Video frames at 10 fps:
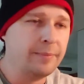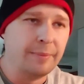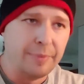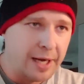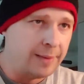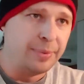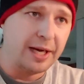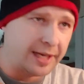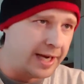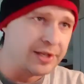
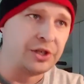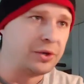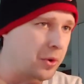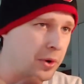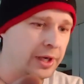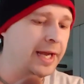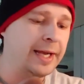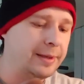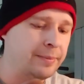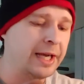Buckeyes score
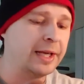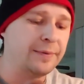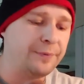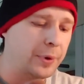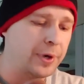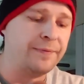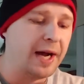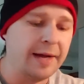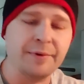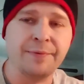late, making it
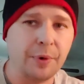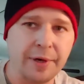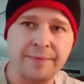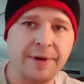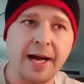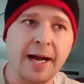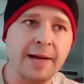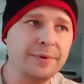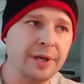45-45.